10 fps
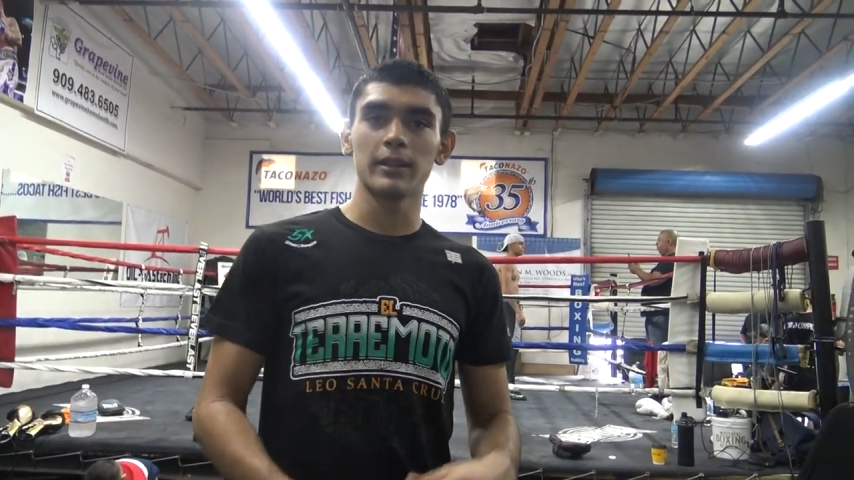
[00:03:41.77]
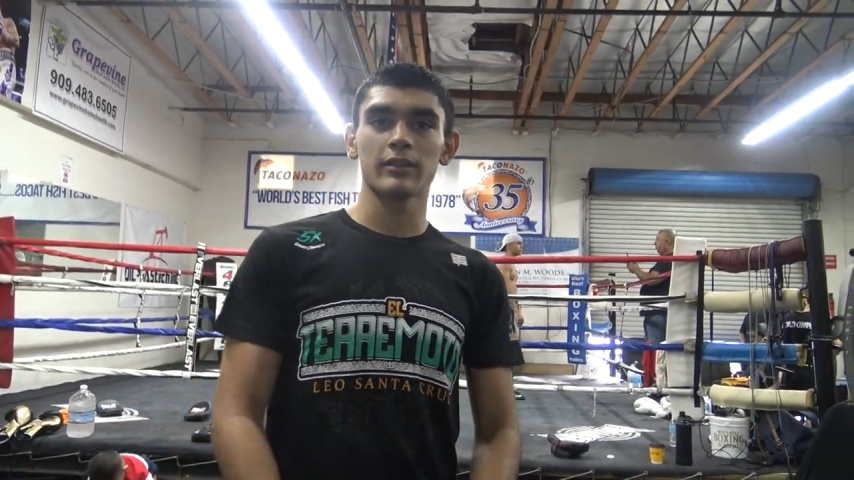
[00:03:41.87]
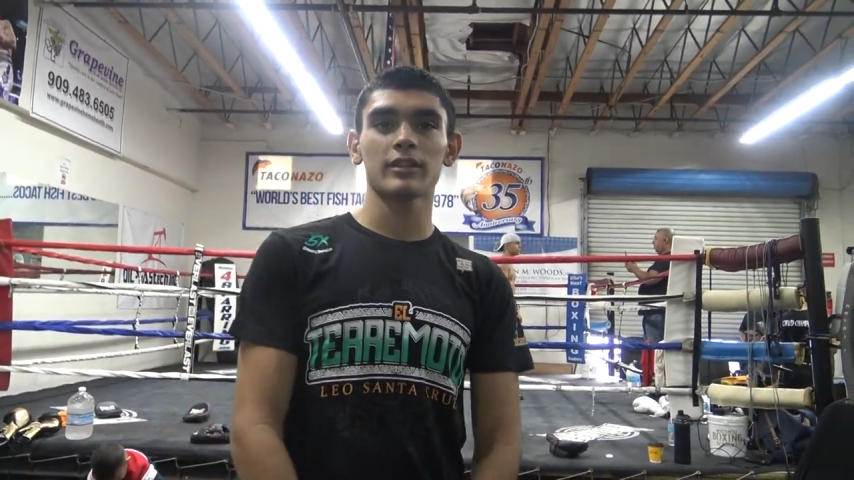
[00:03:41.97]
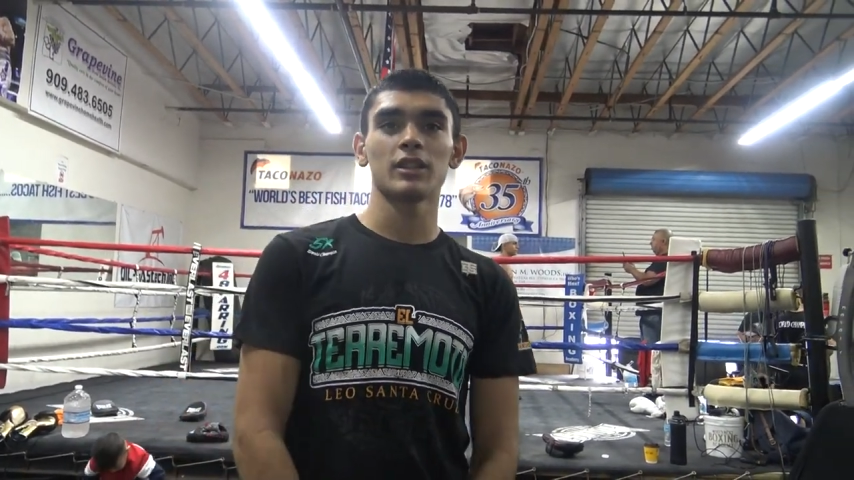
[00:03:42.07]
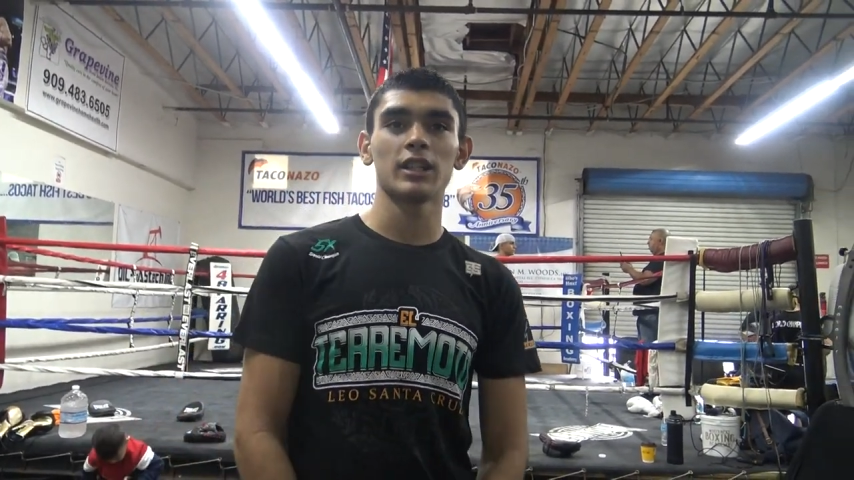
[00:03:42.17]
but it
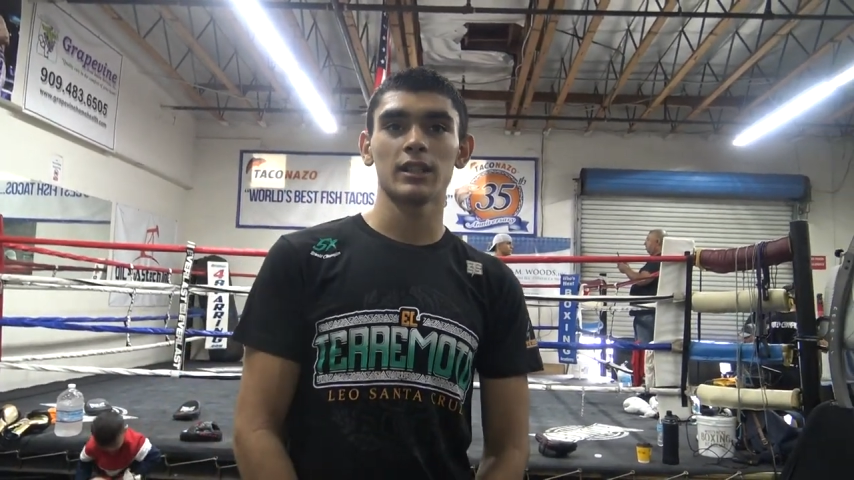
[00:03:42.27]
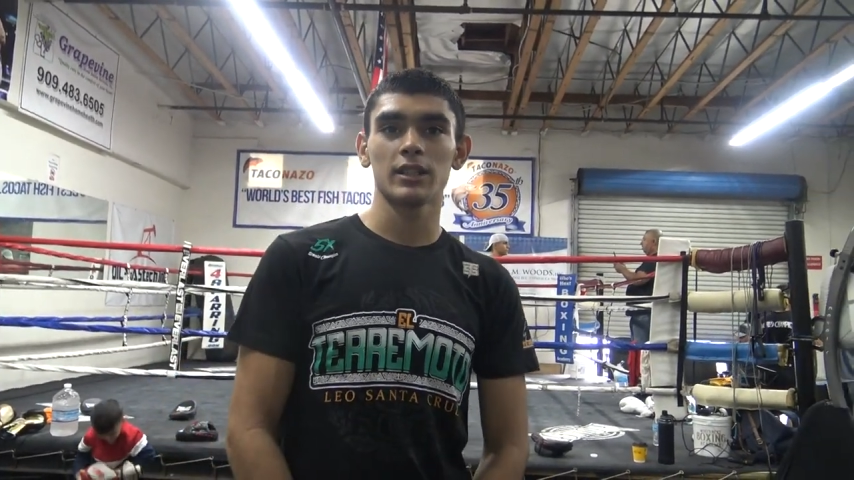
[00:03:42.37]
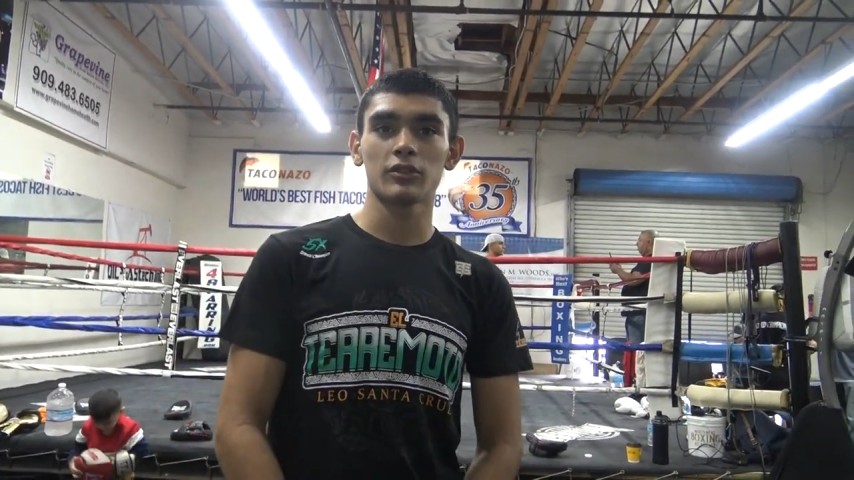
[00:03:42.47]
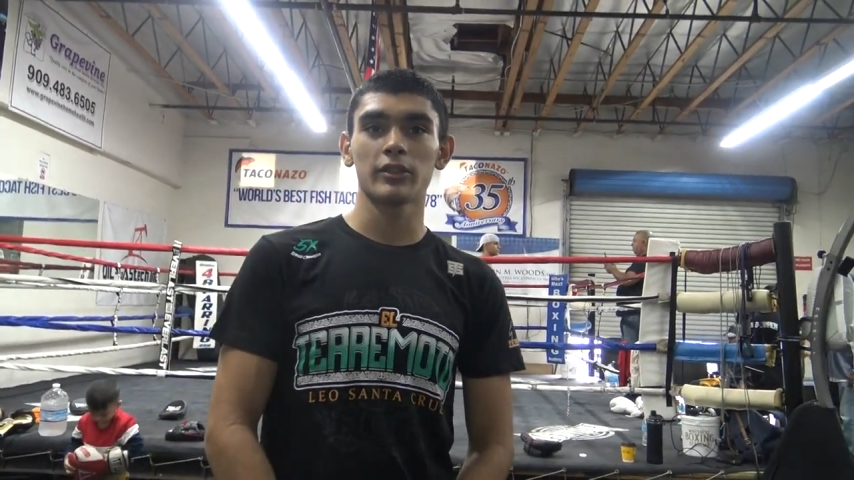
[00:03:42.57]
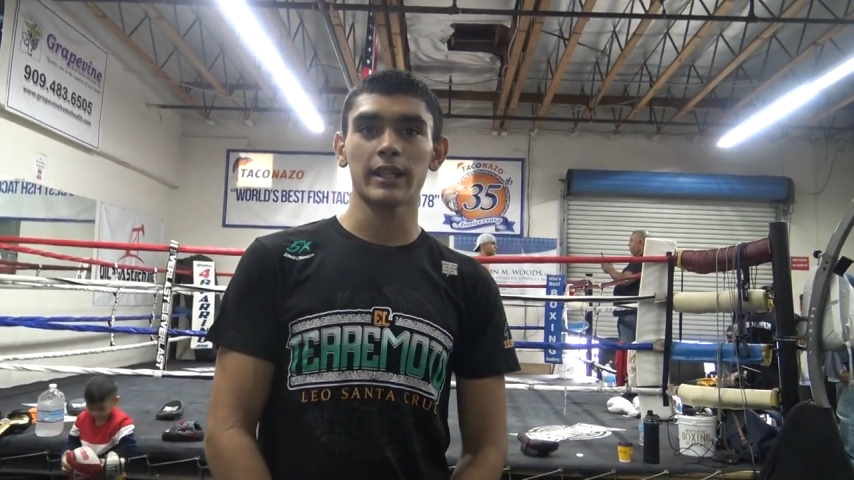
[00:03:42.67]
was still good.
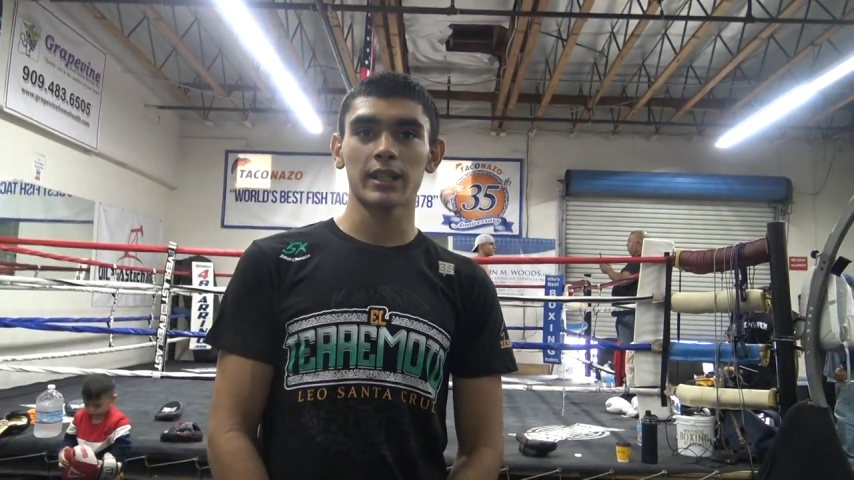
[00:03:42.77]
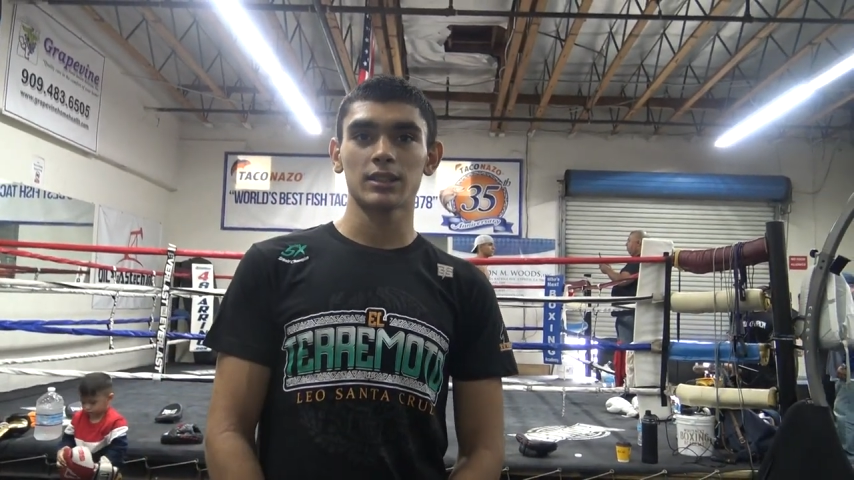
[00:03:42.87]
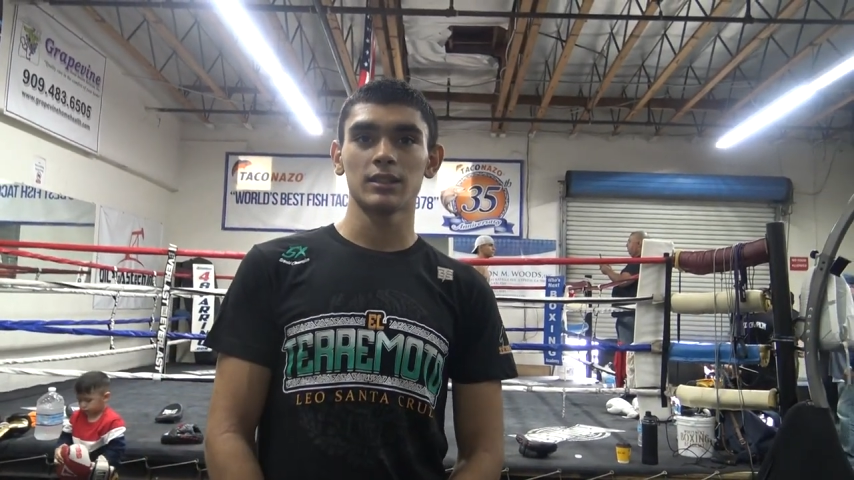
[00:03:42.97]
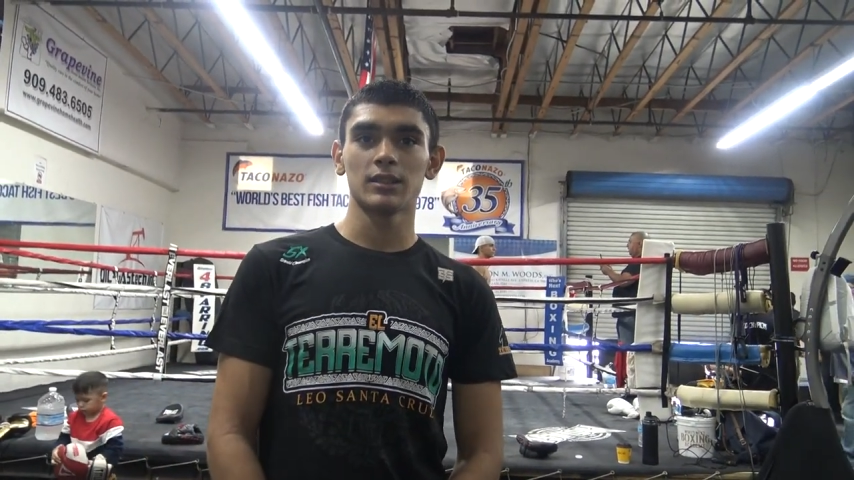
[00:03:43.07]
It was great. Action. He's